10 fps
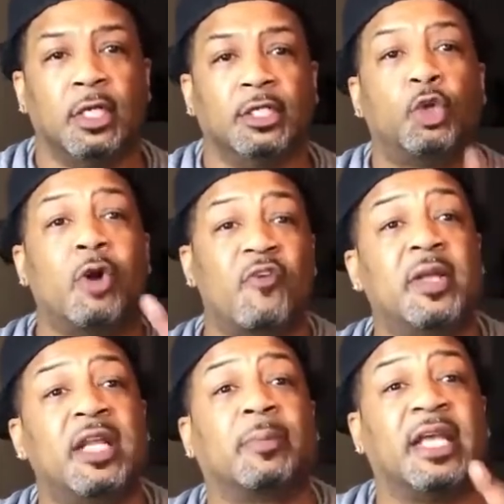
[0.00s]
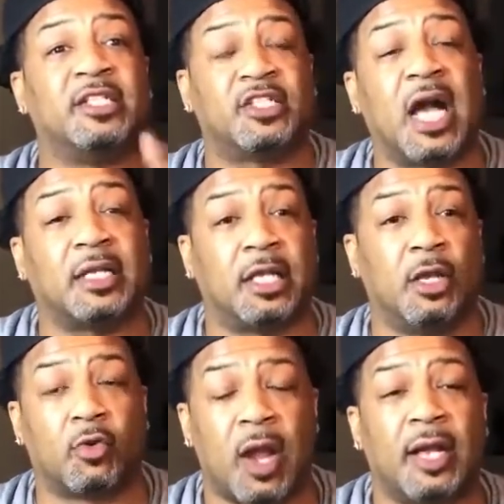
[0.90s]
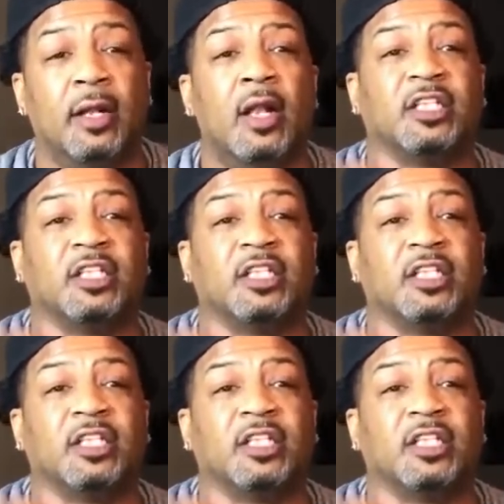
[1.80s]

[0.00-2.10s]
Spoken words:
2 of them end up getting shot and killed, right?